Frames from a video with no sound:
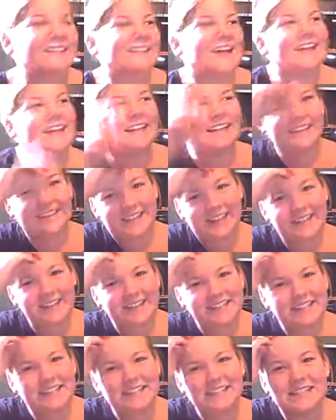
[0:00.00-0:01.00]
excited. I'm
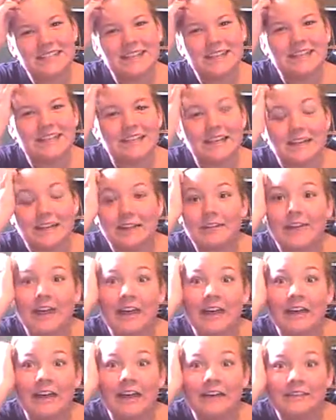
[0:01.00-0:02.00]
just excited to give it
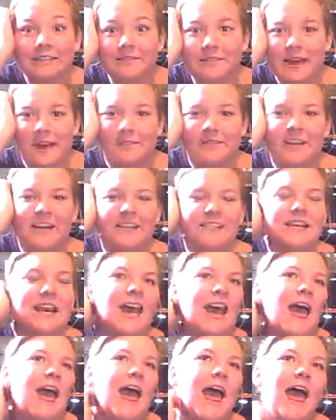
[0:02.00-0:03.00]
my closet back because
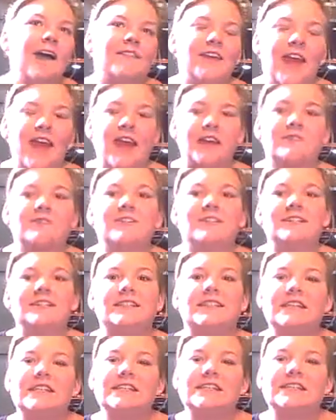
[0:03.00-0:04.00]
I haven't had one
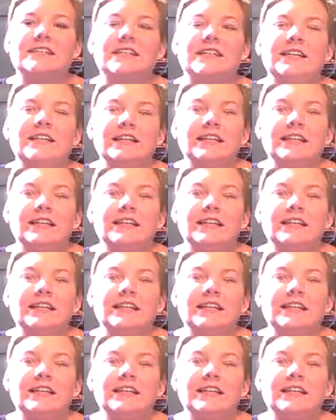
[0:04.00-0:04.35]
since